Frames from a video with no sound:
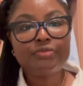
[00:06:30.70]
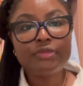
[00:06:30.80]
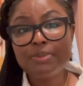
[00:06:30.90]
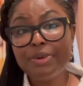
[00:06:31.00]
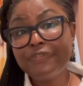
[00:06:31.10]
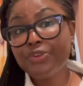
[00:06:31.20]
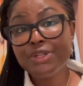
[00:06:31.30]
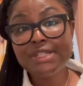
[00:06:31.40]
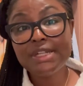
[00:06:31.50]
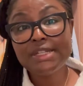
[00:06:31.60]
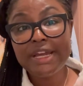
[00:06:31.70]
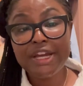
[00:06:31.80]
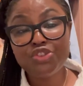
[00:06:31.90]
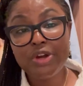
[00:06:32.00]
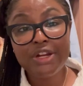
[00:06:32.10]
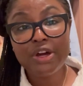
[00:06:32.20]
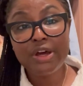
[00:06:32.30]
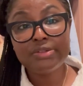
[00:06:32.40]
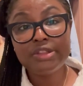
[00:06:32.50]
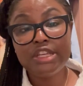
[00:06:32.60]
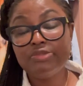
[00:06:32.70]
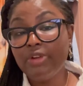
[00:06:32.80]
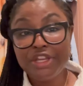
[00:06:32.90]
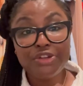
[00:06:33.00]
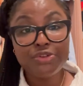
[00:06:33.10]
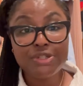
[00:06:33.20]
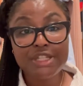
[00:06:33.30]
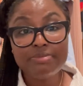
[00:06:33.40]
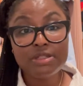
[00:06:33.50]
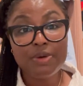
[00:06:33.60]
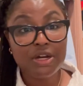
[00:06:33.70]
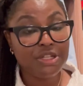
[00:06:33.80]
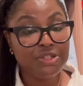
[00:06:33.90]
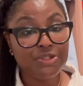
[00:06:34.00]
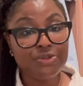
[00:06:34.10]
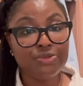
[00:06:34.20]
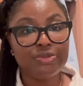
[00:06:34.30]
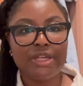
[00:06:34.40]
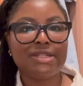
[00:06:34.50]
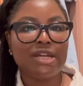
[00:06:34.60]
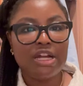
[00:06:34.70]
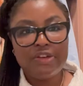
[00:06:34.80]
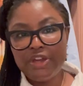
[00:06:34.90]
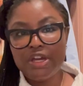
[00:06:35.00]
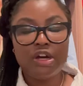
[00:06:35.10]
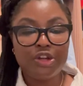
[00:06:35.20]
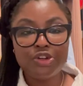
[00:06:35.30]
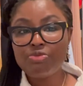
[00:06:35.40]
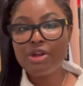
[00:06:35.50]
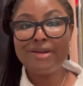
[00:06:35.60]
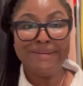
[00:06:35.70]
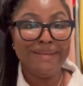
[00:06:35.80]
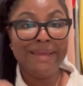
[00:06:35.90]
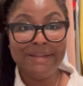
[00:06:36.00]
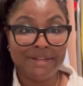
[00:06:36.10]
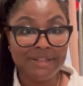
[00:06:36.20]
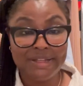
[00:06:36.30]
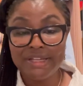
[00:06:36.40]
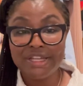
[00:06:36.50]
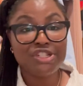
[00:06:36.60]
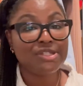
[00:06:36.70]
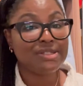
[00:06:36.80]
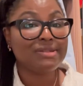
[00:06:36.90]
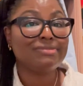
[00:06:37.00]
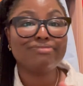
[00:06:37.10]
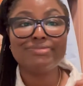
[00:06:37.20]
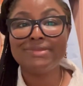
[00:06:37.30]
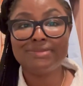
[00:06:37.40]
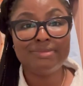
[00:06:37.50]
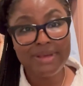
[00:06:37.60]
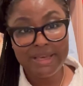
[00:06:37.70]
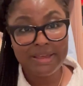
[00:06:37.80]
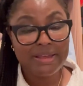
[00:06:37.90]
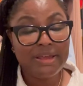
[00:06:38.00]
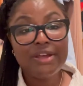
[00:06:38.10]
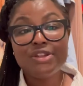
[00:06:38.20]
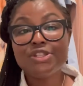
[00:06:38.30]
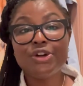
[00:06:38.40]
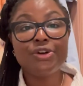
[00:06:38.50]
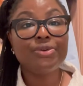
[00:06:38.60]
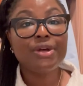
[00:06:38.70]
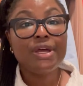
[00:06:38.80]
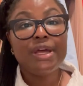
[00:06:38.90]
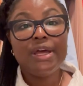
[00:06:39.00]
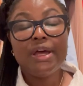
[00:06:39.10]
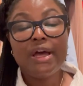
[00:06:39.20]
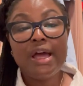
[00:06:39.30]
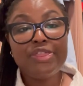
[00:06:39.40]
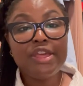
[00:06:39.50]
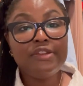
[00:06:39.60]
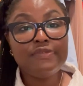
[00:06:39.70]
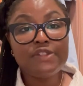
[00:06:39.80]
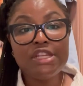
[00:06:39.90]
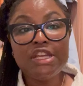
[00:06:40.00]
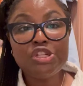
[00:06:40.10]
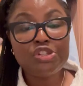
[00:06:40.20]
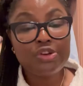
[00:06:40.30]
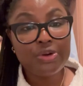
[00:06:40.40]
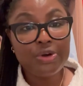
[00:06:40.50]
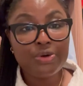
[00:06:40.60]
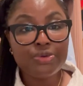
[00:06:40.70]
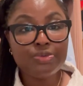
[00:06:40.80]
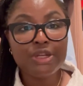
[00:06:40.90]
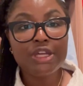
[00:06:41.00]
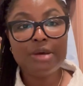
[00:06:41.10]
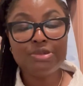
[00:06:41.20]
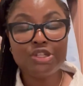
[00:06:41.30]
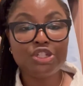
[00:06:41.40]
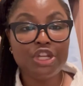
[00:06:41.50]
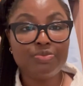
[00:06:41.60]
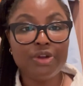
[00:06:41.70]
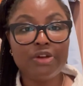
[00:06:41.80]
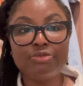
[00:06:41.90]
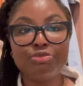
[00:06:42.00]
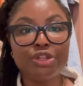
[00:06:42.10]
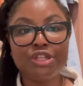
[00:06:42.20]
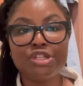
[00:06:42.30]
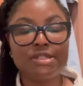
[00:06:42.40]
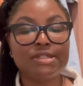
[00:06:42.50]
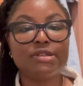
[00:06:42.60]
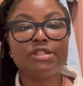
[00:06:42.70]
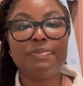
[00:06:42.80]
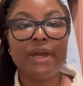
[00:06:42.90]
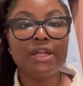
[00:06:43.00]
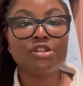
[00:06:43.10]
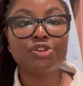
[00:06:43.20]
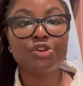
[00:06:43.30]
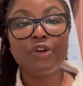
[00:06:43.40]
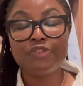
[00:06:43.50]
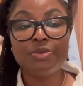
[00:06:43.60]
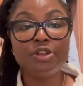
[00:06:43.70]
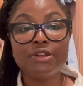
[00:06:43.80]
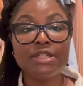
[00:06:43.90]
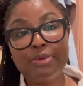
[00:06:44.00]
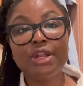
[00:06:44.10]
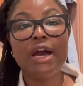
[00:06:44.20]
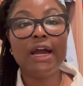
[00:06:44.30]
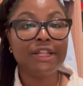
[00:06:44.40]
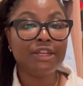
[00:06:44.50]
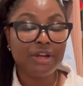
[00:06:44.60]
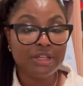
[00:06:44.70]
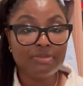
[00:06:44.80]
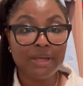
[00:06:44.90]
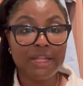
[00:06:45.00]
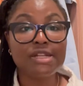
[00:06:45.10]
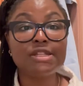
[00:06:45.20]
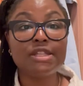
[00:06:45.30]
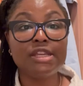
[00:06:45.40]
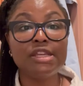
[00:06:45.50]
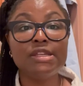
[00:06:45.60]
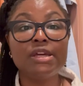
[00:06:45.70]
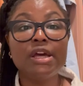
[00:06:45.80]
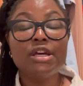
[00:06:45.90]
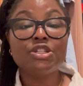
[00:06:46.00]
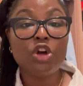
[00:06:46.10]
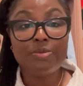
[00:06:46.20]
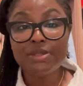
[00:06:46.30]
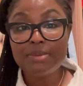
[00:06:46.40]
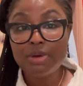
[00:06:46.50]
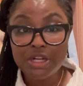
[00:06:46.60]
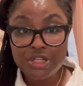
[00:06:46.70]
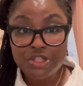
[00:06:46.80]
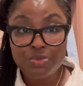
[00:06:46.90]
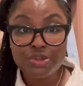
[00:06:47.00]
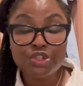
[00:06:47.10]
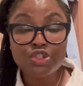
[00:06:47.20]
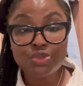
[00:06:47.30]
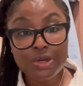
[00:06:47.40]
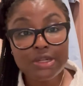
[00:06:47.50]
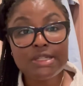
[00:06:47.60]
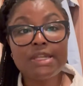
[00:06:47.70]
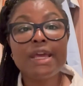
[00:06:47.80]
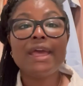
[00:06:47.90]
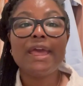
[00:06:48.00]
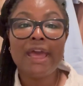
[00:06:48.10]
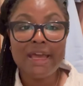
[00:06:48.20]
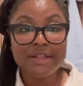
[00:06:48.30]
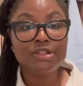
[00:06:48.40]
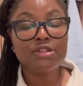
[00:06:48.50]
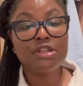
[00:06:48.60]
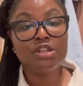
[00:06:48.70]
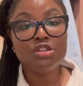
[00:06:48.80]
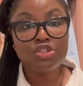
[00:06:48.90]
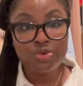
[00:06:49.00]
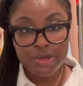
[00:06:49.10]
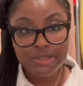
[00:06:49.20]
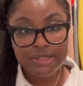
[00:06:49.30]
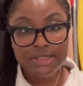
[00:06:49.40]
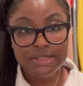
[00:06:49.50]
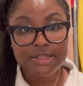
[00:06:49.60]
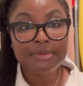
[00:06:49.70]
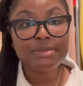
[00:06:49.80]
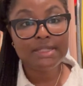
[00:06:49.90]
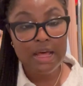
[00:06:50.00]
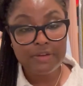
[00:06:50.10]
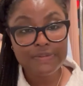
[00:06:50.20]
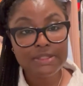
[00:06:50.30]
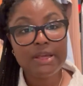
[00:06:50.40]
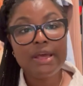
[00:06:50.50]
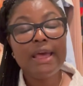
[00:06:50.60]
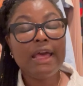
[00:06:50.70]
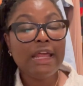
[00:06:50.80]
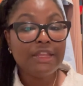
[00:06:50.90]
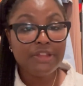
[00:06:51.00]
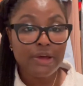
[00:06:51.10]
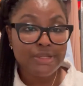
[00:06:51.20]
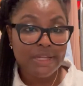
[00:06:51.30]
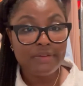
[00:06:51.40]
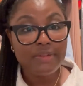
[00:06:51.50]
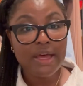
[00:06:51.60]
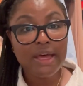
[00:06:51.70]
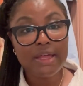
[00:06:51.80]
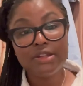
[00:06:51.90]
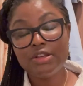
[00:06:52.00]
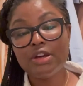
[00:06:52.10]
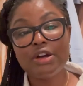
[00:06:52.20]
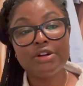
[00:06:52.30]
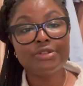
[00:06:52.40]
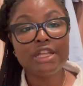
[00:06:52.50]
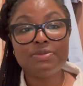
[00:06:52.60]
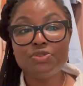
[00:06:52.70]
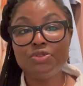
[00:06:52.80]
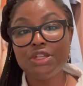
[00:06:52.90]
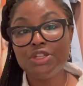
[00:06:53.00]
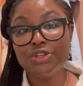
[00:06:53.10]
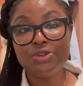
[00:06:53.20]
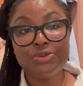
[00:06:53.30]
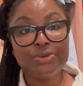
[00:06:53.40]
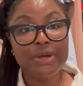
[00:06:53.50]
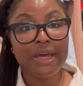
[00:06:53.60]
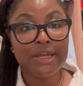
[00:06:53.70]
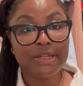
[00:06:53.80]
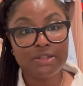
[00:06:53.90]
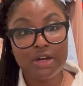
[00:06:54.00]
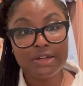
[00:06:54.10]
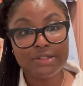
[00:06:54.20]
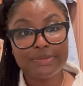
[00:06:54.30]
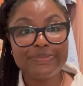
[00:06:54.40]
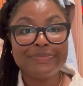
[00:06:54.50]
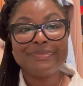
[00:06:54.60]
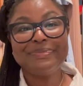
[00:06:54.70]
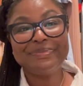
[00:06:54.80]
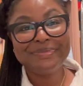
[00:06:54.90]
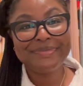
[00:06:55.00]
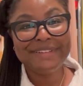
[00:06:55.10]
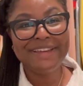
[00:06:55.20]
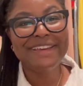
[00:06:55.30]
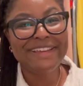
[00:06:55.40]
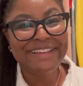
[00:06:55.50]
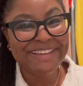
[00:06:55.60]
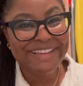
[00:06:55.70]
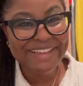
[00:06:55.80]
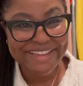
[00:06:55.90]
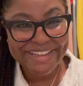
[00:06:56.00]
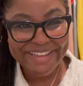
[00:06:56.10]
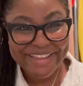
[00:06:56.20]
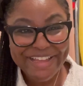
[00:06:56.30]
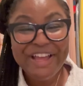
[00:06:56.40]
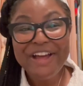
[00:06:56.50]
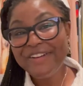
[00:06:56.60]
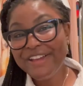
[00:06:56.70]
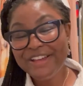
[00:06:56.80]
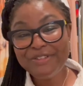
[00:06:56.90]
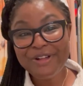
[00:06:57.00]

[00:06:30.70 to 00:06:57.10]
But for instance, I had tried on the regular Skims bodysuit, like it's kind of like an underwear, and hated it. Like it just meh. So I think to each their own. When it comes to shapewear, it really just depends on your comfortability. So I would highly recommend the sculpting bodysuit with the shorts and the shorts themselves. Anything outside of that, you know, that's between you and God. All right, y'all.